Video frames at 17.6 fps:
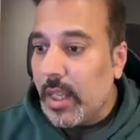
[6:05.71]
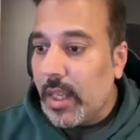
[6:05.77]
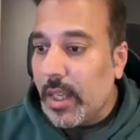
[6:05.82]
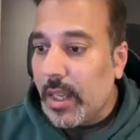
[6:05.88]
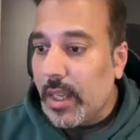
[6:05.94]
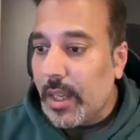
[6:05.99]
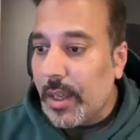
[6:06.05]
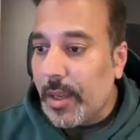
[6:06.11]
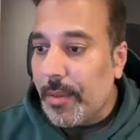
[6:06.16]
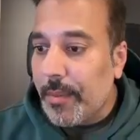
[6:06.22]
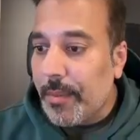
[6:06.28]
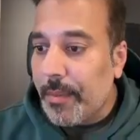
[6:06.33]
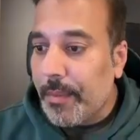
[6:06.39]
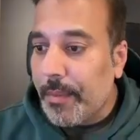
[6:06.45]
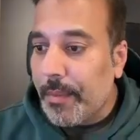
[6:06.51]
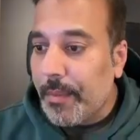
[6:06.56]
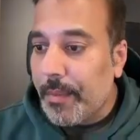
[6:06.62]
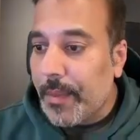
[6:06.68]

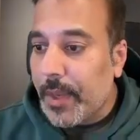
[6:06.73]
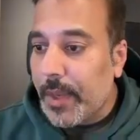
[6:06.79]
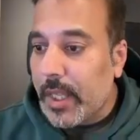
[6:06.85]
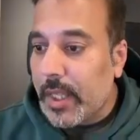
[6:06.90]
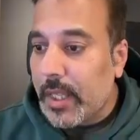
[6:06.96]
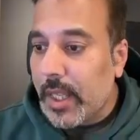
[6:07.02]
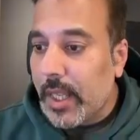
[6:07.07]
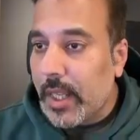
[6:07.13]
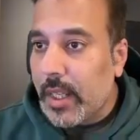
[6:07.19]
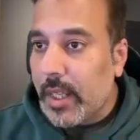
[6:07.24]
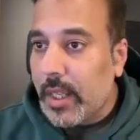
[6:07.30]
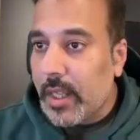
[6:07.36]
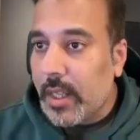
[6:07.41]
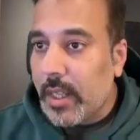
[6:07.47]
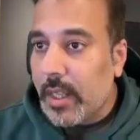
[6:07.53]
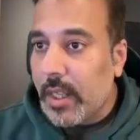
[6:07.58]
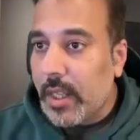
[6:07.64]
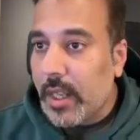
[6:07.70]
And
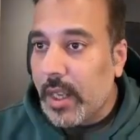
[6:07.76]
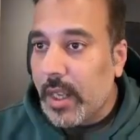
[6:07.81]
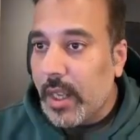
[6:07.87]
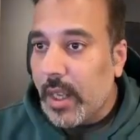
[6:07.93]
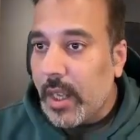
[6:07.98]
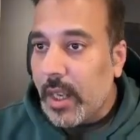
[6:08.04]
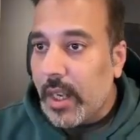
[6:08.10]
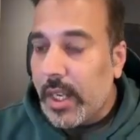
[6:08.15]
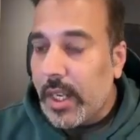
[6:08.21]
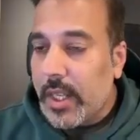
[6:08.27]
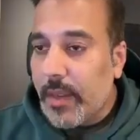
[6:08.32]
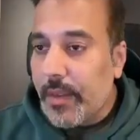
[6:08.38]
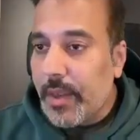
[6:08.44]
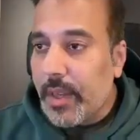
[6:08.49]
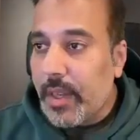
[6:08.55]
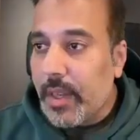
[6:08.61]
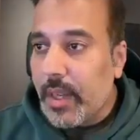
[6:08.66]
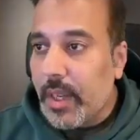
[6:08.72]
then let's
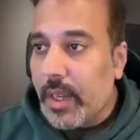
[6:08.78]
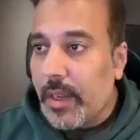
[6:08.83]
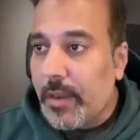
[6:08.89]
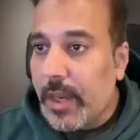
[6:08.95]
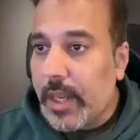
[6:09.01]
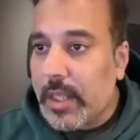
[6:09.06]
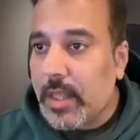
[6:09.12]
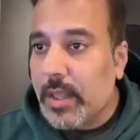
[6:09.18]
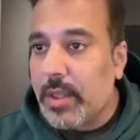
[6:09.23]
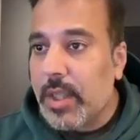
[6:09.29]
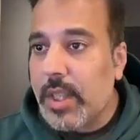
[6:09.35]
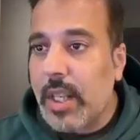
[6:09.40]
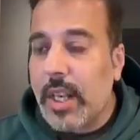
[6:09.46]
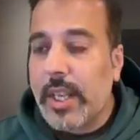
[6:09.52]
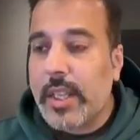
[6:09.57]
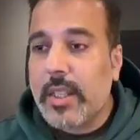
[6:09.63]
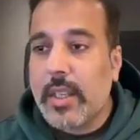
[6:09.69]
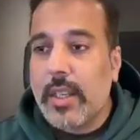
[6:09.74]
consider
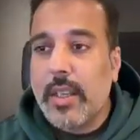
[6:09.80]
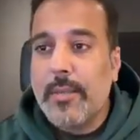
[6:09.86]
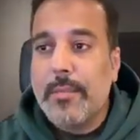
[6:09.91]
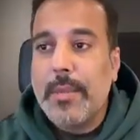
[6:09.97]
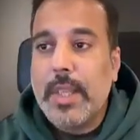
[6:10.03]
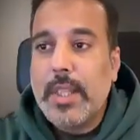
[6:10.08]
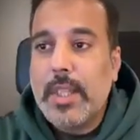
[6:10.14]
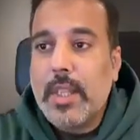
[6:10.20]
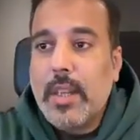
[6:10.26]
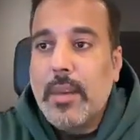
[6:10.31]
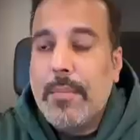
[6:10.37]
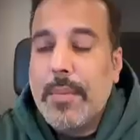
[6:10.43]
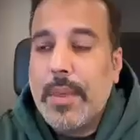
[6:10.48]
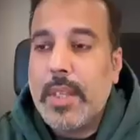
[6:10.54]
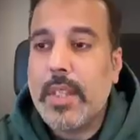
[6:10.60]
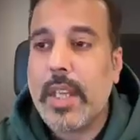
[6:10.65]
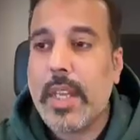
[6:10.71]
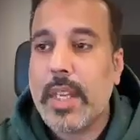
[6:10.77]
like there's a
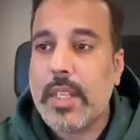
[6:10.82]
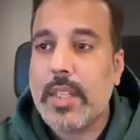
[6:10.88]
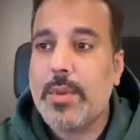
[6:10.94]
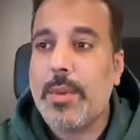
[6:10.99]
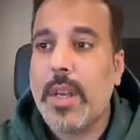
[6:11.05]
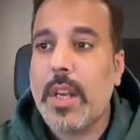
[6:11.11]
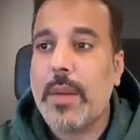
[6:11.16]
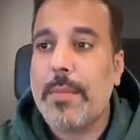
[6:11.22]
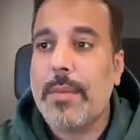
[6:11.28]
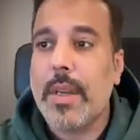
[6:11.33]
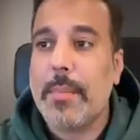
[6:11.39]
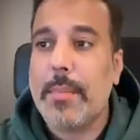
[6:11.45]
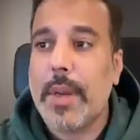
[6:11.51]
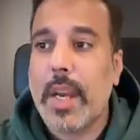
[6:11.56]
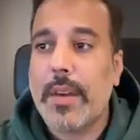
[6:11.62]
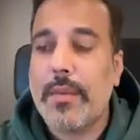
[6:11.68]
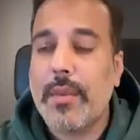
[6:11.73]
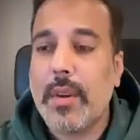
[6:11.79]
company that has developed a
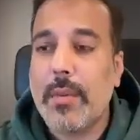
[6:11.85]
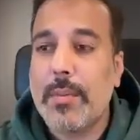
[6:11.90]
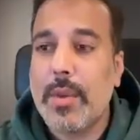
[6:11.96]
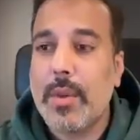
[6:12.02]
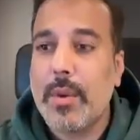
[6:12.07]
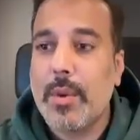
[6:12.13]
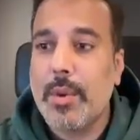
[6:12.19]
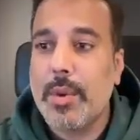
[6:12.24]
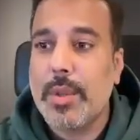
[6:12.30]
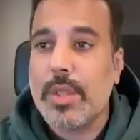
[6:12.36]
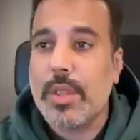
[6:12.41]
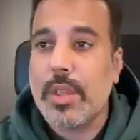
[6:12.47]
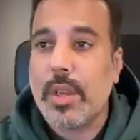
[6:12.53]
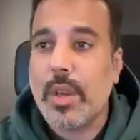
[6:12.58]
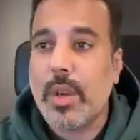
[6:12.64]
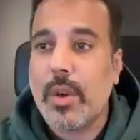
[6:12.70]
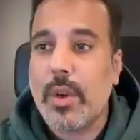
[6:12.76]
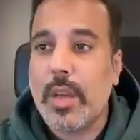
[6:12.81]
platform to host
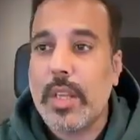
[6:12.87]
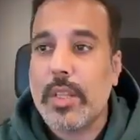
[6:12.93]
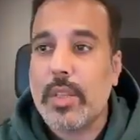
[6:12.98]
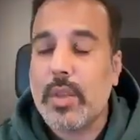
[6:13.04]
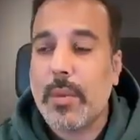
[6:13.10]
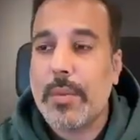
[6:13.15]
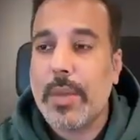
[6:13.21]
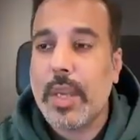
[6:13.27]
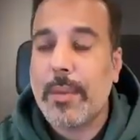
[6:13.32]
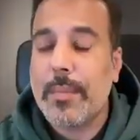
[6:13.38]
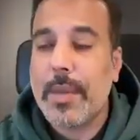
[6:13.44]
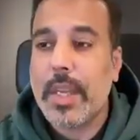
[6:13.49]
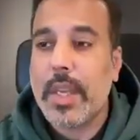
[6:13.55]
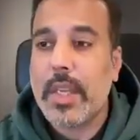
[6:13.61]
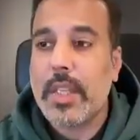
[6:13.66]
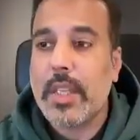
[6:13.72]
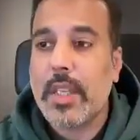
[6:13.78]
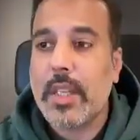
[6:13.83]
online shopping
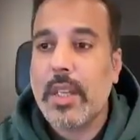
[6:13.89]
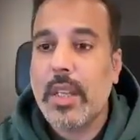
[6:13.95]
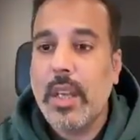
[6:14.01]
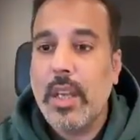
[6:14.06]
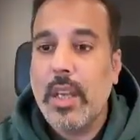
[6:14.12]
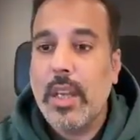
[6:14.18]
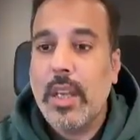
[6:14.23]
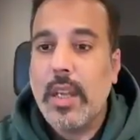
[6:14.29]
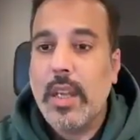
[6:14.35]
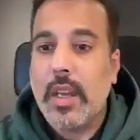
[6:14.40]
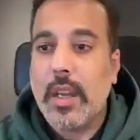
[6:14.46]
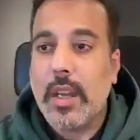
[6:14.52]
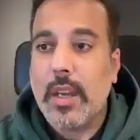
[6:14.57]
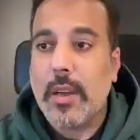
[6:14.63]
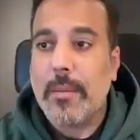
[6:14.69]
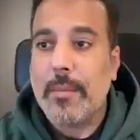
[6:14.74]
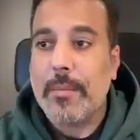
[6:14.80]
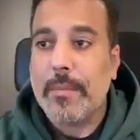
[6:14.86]
application
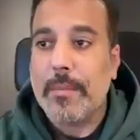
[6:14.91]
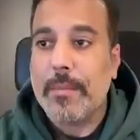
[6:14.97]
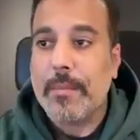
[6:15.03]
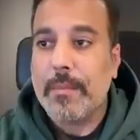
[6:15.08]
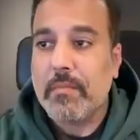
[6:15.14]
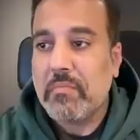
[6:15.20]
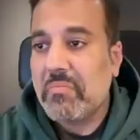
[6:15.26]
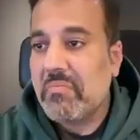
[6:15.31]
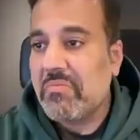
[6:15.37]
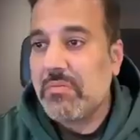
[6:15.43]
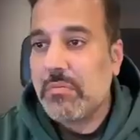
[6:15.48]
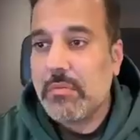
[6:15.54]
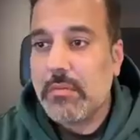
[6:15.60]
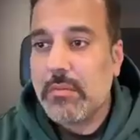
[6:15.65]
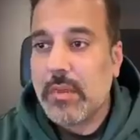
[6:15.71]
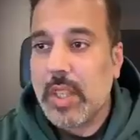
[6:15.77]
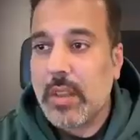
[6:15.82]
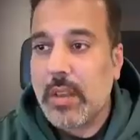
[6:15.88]

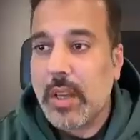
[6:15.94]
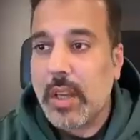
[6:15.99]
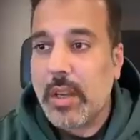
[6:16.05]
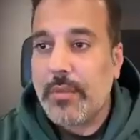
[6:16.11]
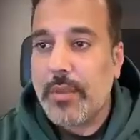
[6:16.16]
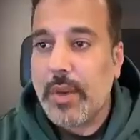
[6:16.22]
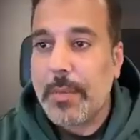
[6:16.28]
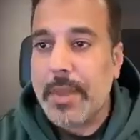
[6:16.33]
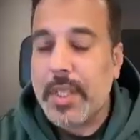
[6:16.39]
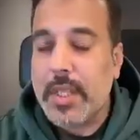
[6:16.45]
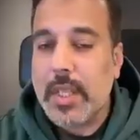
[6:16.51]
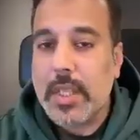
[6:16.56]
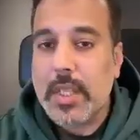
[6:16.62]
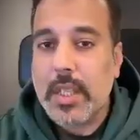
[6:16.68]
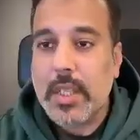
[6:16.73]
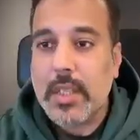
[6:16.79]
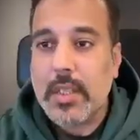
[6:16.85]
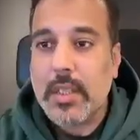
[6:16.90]
for
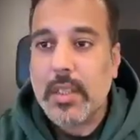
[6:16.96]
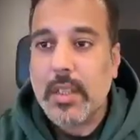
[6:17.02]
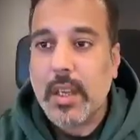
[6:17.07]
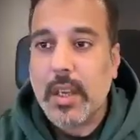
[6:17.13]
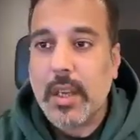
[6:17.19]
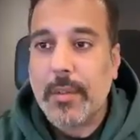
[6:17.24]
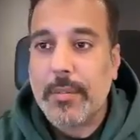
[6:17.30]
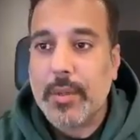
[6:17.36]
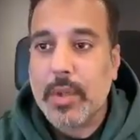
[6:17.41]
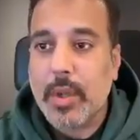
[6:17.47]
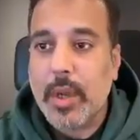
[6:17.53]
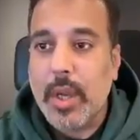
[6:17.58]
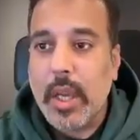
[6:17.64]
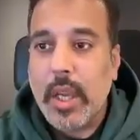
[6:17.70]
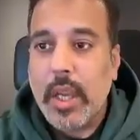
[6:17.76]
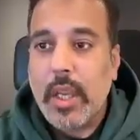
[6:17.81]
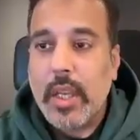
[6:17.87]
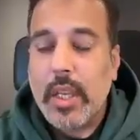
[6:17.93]
businesses. So
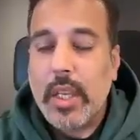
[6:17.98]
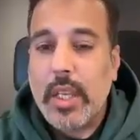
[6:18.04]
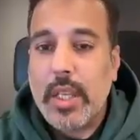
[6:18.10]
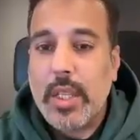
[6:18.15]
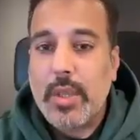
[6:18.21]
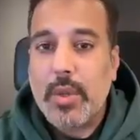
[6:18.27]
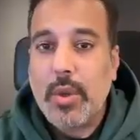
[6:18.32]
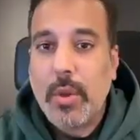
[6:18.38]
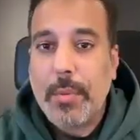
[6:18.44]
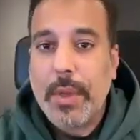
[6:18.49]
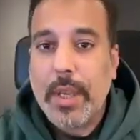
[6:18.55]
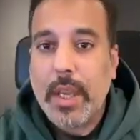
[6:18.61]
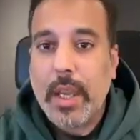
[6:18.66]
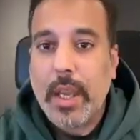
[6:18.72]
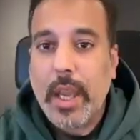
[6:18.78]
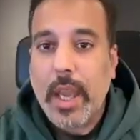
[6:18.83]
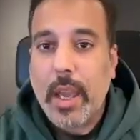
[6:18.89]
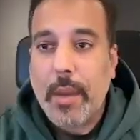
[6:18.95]
each
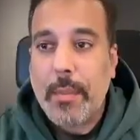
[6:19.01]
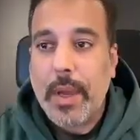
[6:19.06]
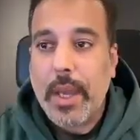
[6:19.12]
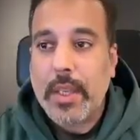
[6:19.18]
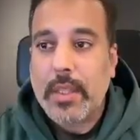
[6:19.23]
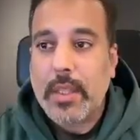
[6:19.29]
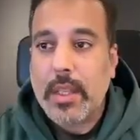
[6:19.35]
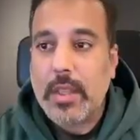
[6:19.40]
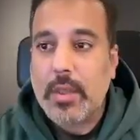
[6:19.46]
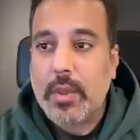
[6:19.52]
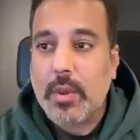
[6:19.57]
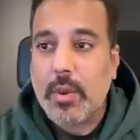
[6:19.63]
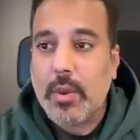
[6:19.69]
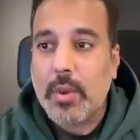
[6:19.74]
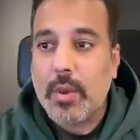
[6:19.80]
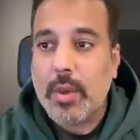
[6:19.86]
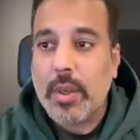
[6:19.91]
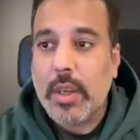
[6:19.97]
shopping app has its
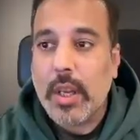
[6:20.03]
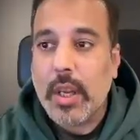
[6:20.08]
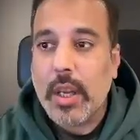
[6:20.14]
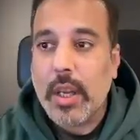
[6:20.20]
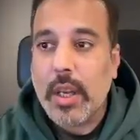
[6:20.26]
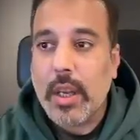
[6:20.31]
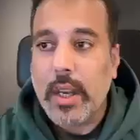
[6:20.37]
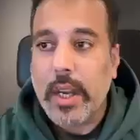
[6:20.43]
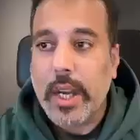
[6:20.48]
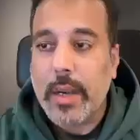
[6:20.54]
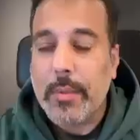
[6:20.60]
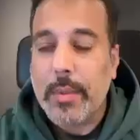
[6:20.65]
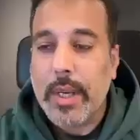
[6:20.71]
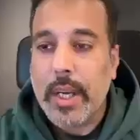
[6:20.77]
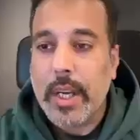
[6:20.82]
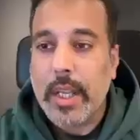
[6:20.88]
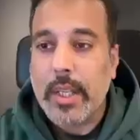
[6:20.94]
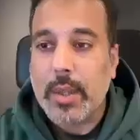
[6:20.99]
own
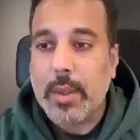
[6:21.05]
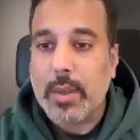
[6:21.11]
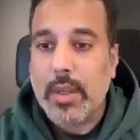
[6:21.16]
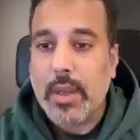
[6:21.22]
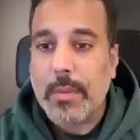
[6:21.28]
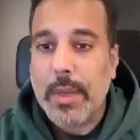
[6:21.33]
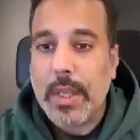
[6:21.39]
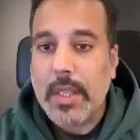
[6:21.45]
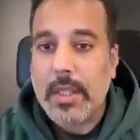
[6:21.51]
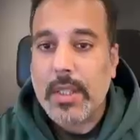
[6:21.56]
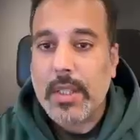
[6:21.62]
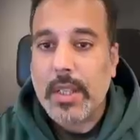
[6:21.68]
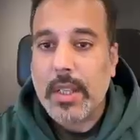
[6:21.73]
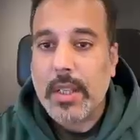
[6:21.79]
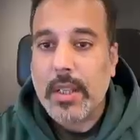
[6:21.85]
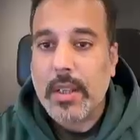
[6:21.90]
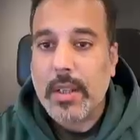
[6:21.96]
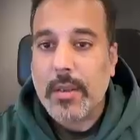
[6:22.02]
admin and a user base.
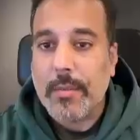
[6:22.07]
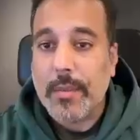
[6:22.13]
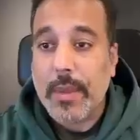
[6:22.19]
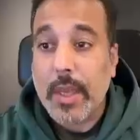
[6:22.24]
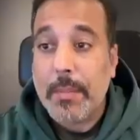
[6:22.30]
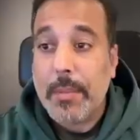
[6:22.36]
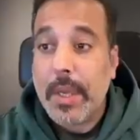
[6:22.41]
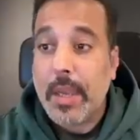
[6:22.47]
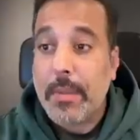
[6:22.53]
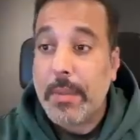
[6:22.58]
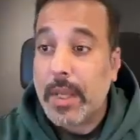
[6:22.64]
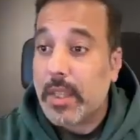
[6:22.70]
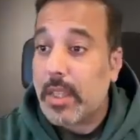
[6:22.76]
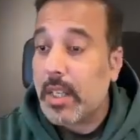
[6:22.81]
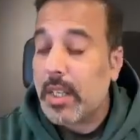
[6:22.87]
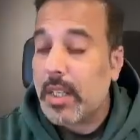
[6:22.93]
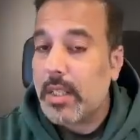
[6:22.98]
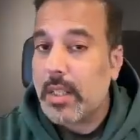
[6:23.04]
API
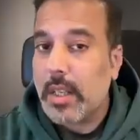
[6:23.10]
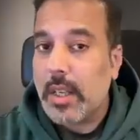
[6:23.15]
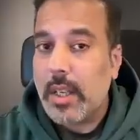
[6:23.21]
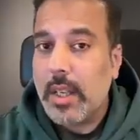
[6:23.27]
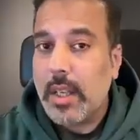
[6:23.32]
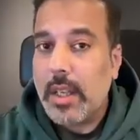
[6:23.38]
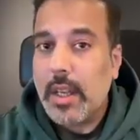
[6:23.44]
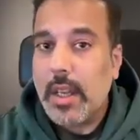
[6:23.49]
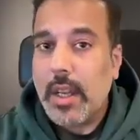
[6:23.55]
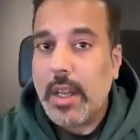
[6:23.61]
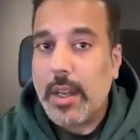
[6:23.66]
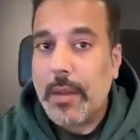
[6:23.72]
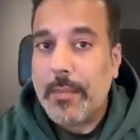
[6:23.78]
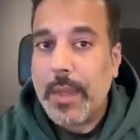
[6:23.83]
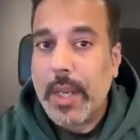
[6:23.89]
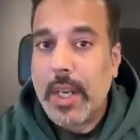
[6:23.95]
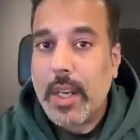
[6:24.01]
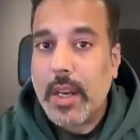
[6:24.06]
methods
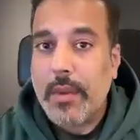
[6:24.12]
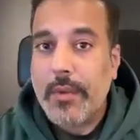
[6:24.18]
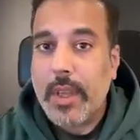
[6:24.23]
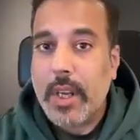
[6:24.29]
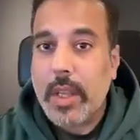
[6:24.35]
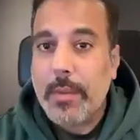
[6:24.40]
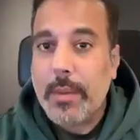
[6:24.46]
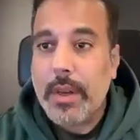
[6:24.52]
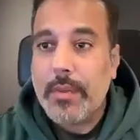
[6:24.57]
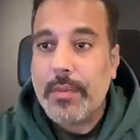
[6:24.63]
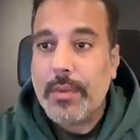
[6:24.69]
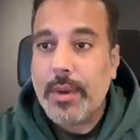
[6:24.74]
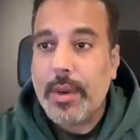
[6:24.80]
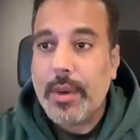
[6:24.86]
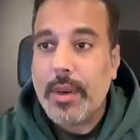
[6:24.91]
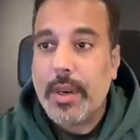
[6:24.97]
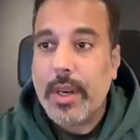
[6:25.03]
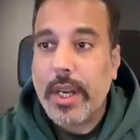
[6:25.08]
that are available
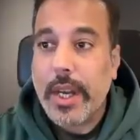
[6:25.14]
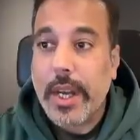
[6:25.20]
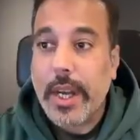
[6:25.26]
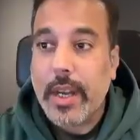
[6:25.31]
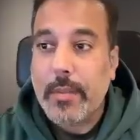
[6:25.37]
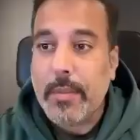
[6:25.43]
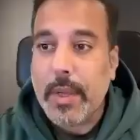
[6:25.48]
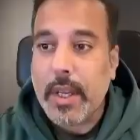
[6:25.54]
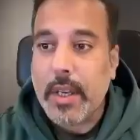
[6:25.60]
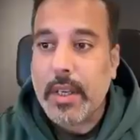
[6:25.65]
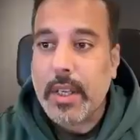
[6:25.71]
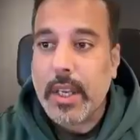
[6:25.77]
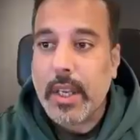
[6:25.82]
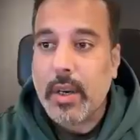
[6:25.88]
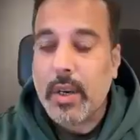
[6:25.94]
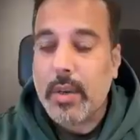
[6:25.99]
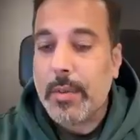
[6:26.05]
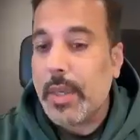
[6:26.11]
for admin
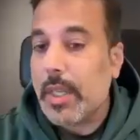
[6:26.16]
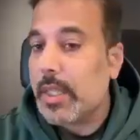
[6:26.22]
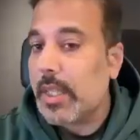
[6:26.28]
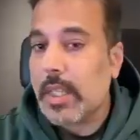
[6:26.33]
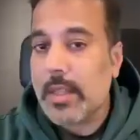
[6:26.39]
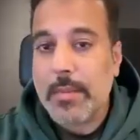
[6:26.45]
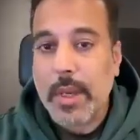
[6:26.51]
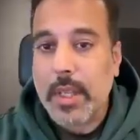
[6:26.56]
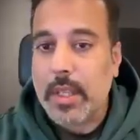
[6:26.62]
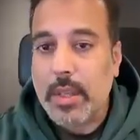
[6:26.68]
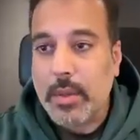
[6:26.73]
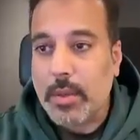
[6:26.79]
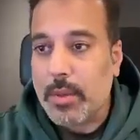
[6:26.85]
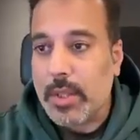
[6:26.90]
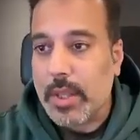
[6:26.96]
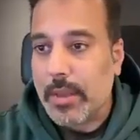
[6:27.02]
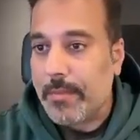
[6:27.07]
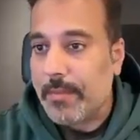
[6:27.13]
cannot be accessed by the
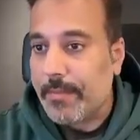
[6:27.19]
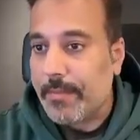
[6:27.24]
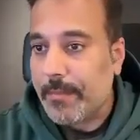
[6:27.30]
user.